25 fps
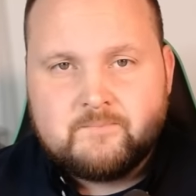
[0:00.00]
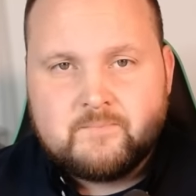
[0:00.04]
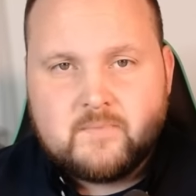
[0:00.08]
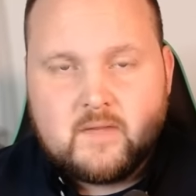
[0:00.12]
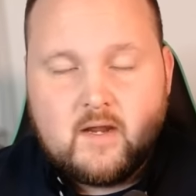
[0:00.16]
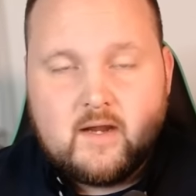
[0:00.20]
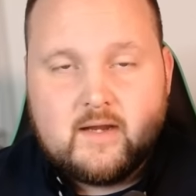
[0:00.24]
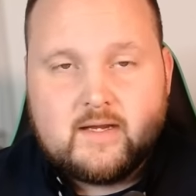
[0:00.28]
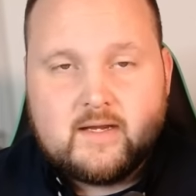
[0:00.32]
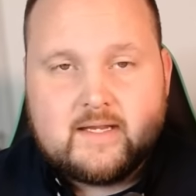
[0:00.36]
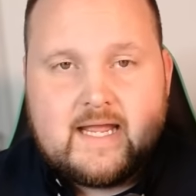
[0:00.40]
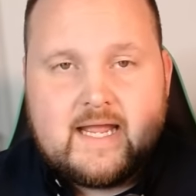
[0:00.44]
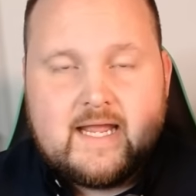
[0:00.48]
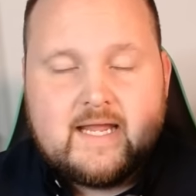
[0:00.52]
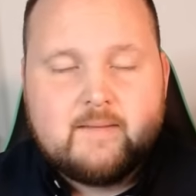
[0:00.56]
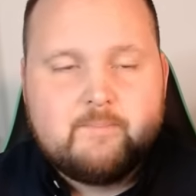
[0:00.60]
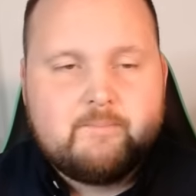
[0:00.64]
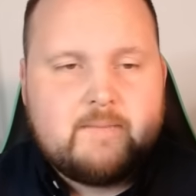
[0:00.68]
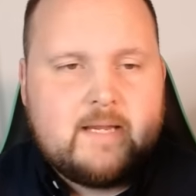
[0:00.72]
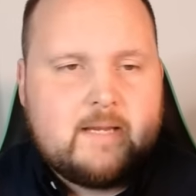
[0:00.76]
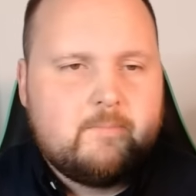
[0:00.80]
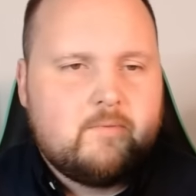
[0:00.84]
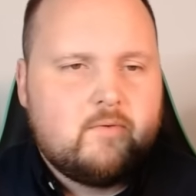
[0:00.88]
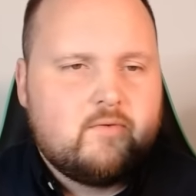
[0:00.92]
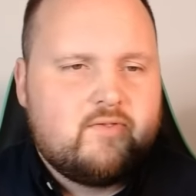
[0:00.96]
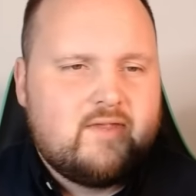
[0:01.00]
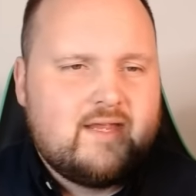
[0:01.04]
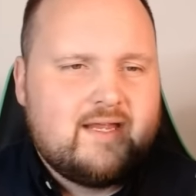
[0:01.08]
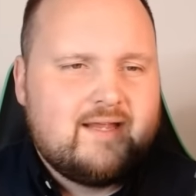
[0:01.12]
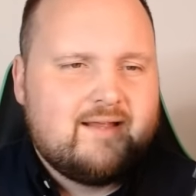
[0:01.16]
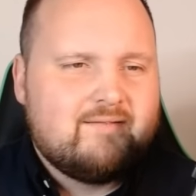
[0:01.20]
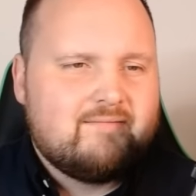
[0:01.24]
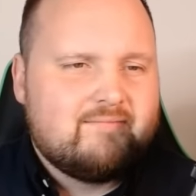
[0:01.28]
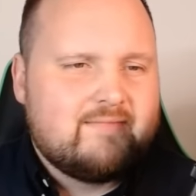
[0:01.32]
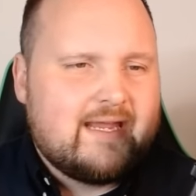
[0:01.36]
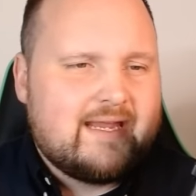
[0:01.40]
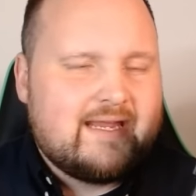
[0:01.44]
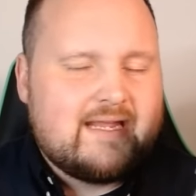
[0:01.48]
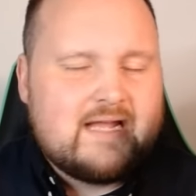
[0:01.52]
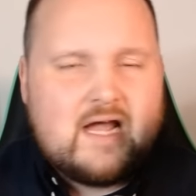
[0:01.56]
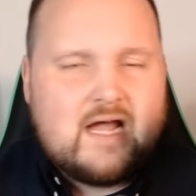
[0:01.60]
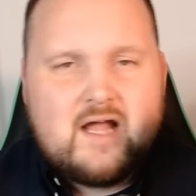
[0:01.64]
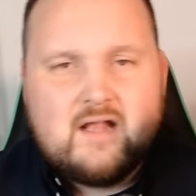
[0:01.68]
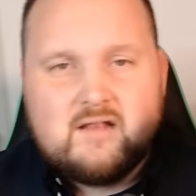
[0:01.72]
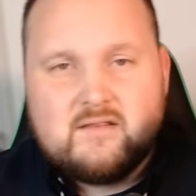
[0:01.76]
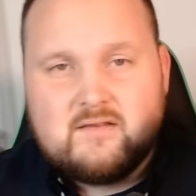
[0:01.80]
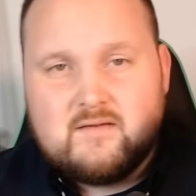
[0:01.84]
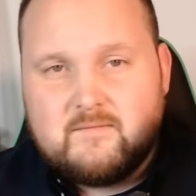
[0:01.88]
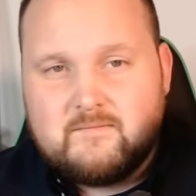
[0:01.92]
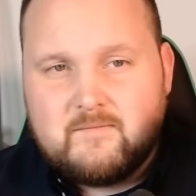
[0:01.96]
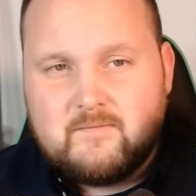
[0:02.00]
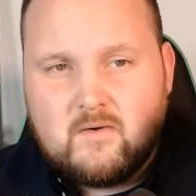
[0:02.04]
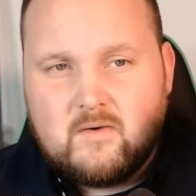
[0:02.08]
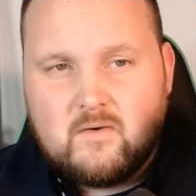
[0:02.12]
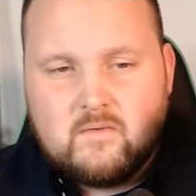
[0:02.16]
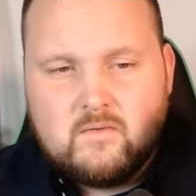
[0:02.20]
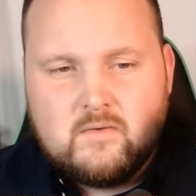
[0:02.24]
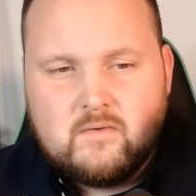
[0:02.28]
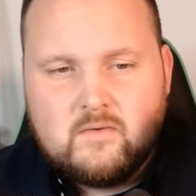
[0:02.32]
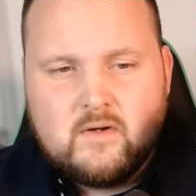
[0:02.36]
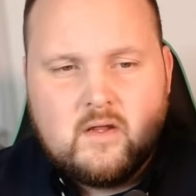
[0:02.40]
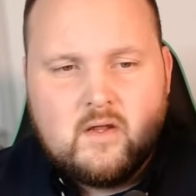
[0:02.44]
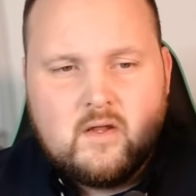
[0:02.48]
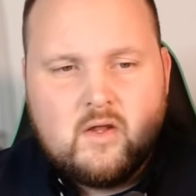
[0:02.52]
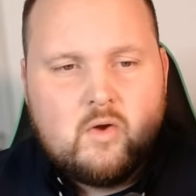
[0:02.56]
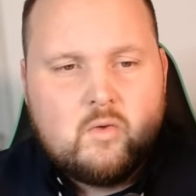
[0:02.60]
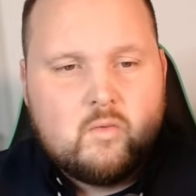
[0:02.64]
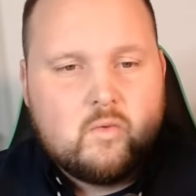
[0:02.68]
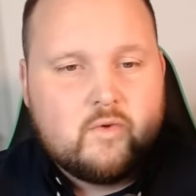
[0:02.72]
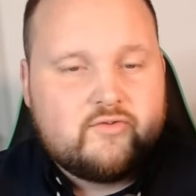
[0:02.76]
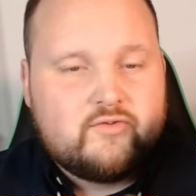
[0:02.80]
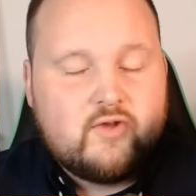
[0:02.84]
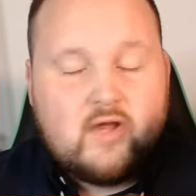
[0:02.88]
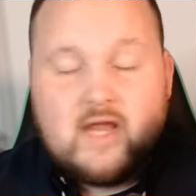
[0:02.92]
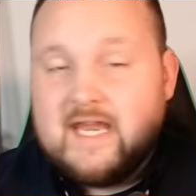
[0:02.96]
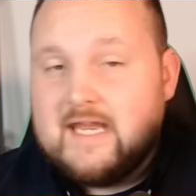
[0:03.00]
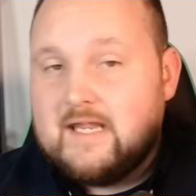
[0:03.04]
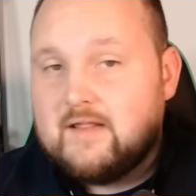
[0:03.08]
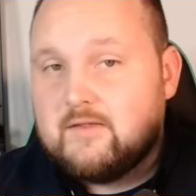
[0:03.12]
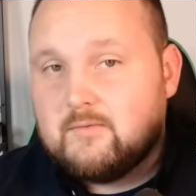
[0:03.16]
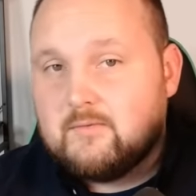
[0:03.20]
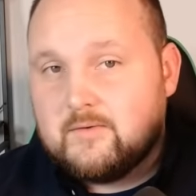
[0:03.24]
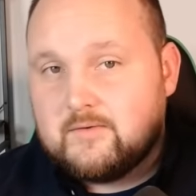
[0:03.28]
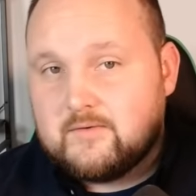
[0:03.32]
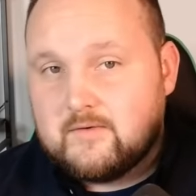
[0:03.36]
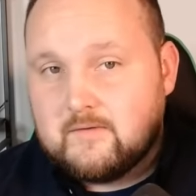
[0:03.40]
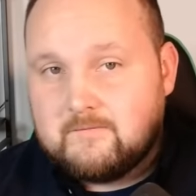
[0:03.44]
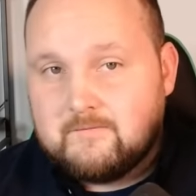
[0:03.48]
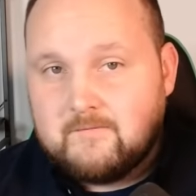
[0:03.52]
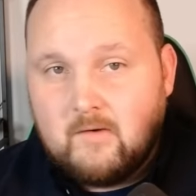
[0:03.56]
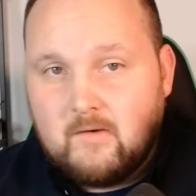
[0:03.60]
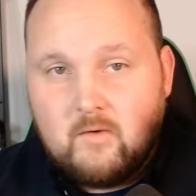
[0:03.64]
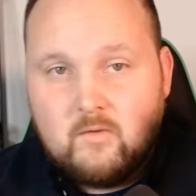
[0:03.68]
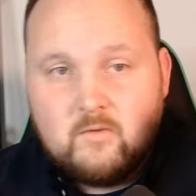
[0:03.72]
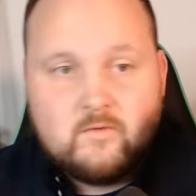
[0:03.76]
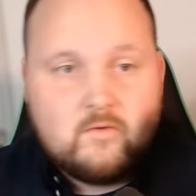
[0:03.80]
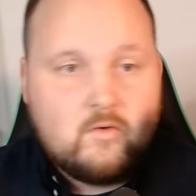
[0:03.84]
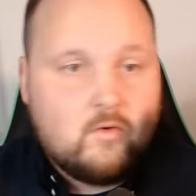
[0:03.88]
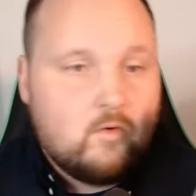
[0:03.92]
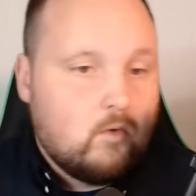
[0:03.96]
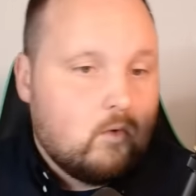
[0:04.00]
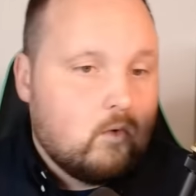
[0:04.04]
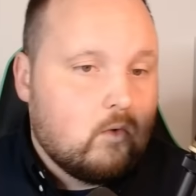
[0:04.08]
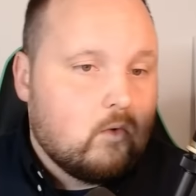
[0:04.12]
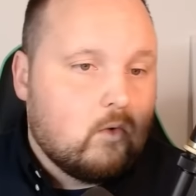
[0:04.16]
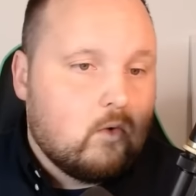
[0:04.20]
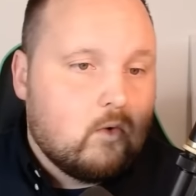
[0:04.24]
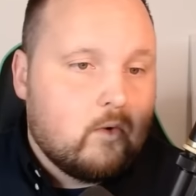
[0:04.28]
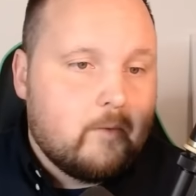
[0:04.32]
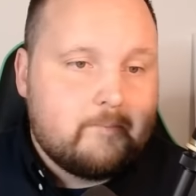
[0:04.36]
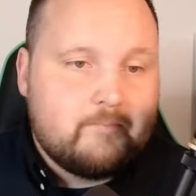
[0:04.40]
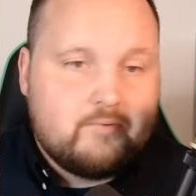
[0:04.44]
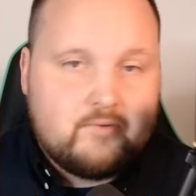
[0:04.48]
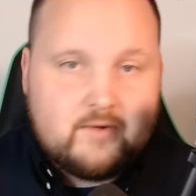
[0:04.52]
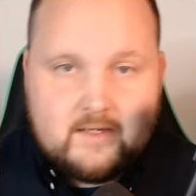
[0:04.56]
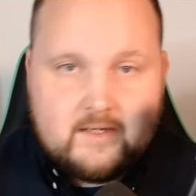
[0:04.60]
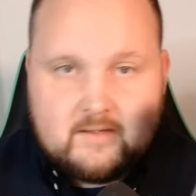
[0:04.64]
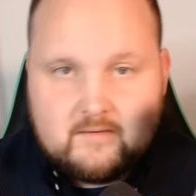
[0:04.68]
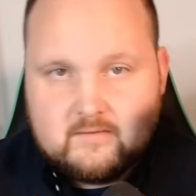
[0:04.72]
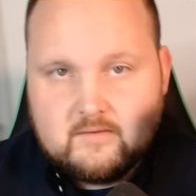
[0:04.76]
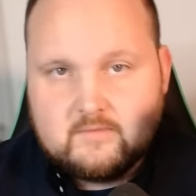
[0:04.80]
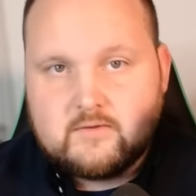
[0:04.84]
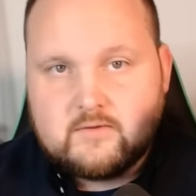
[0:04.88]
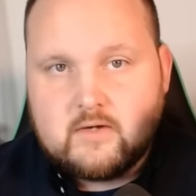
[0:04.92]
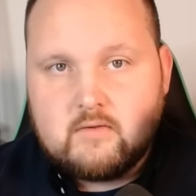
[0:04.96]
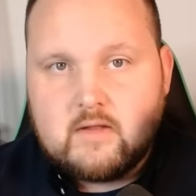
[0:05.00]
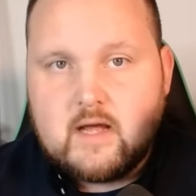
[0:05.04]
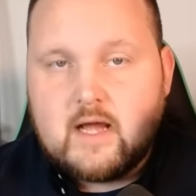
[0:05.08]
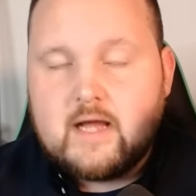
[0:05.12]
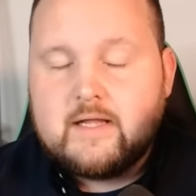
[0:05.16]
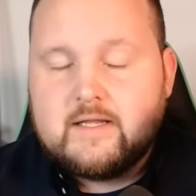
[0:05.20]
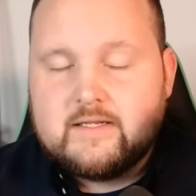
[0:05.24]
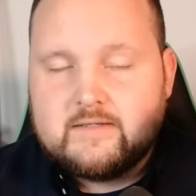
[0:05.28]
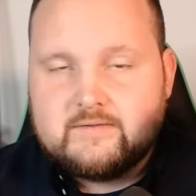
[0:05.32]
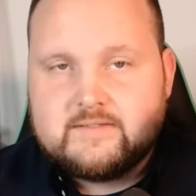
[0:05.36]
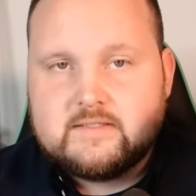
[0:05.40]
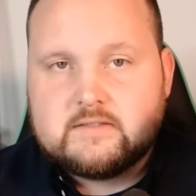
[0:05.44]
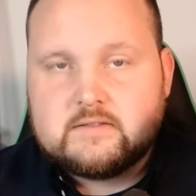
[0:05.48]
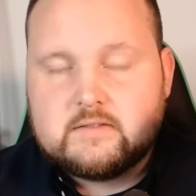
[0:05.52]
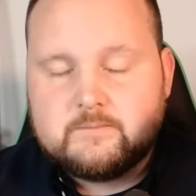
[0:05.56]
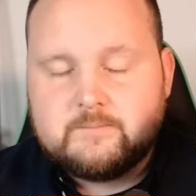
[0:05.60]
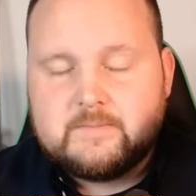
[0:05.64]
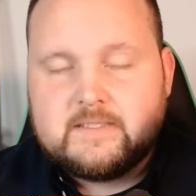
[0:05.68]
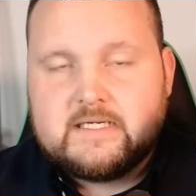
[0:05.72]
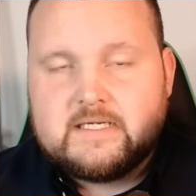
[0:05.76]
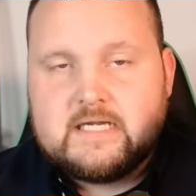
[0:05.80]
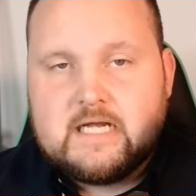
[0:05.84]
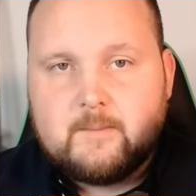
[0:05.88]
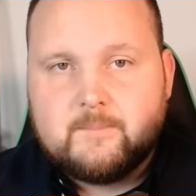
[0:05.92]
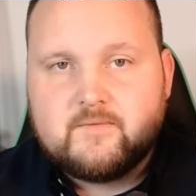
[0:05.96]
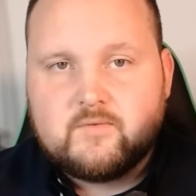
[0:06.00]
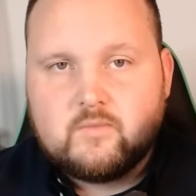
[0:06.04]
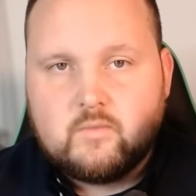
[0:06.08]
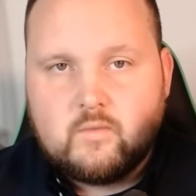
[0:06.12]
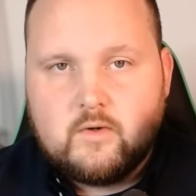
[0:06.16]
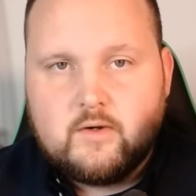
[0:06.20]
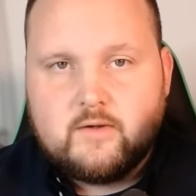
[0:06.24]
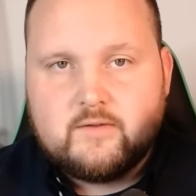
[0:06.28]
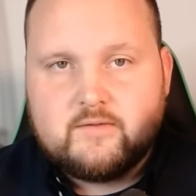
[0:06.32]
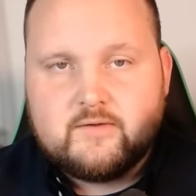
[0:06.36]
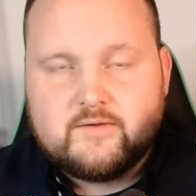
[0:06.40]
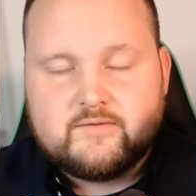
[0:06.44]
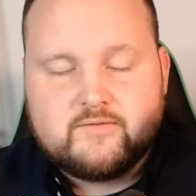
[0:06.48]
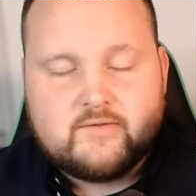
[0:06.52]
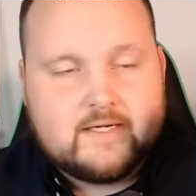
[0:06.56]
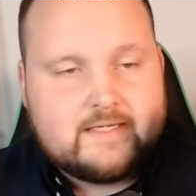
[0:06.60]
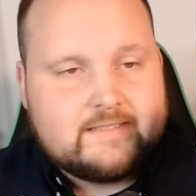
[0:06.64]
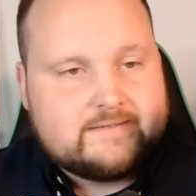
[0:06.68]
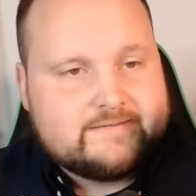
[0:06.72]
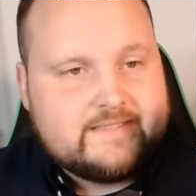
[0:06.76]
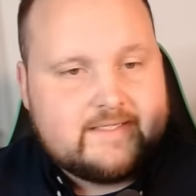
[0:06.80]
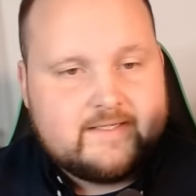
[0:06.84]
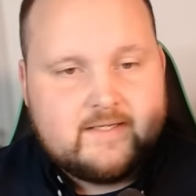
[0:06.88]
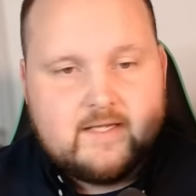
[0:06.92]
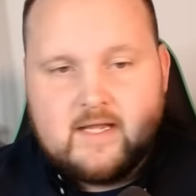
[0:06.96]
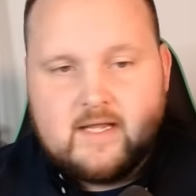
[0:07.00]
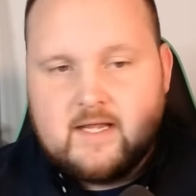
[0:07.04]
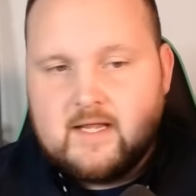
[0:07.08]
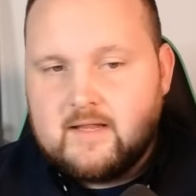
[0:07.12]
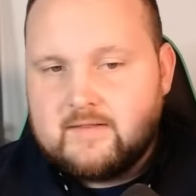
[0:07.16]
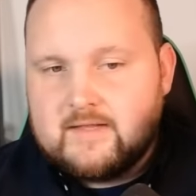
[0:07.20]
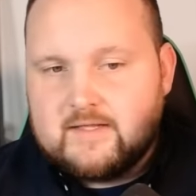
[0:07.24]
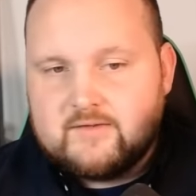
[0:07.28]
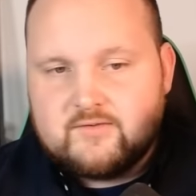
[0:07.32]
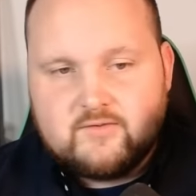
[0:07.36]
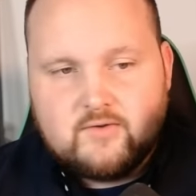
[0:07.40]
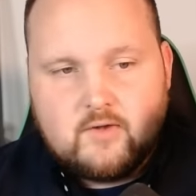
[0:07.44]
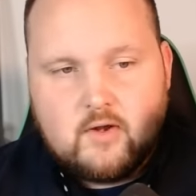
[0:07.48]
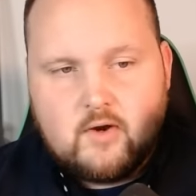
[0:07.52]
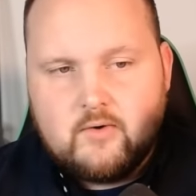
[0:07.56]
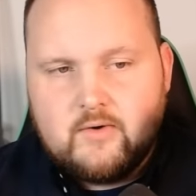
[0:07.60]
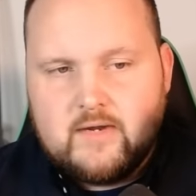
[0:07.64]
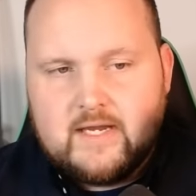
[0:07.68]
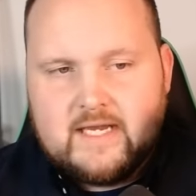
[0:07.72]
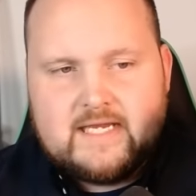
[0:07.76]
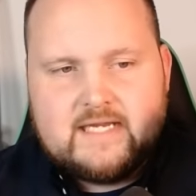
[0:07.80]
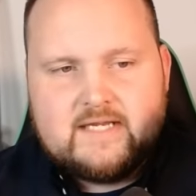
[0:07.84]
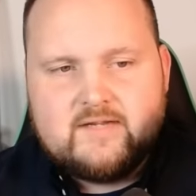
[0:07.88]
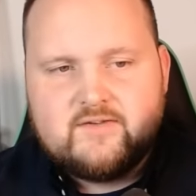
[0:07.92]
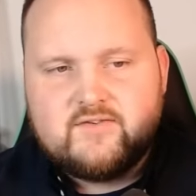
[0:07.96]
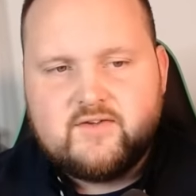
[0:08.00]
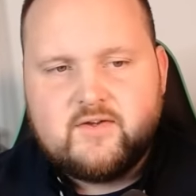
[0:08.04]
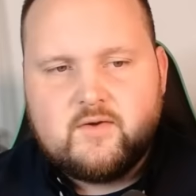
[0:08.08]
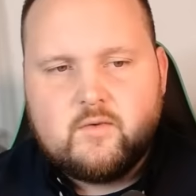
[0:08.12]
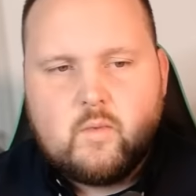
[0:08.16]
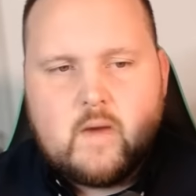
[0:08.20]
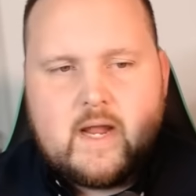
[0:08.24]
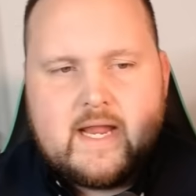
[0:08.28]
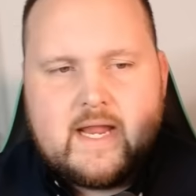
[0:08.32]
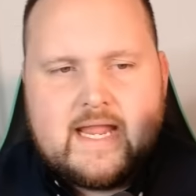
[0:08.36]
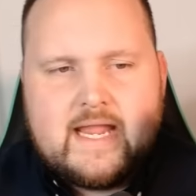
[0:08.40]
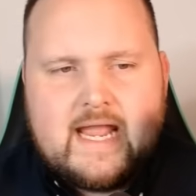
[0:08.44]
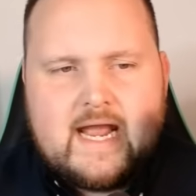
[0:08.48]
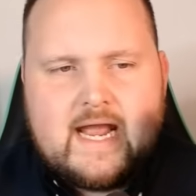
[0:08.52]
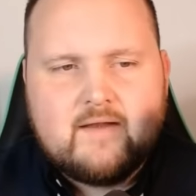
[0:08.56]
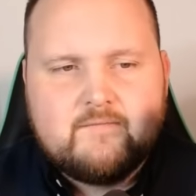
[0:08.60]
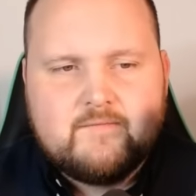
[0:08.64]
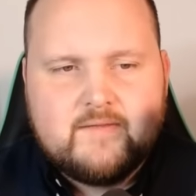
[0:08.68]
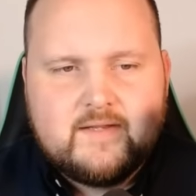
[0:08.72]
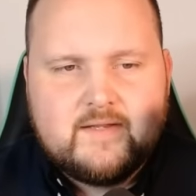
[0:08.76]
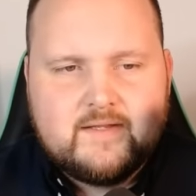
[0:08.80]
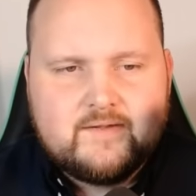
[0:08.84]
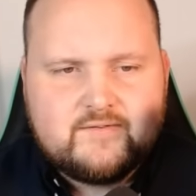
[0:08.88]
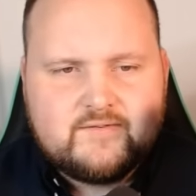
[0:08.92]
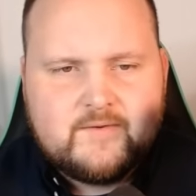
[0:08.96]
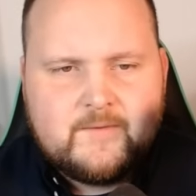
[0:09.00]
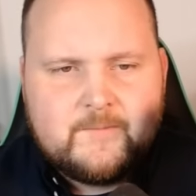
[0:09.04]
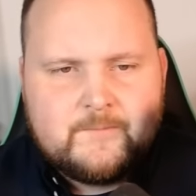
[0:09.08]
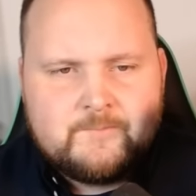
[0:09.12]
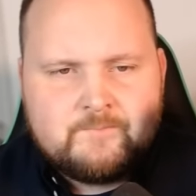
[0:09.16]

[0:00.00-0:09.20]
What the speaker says: Okay, people think they can't default. What's either a default or print the dollar until it becomes worthless? Like I said, there's no easy way out of this.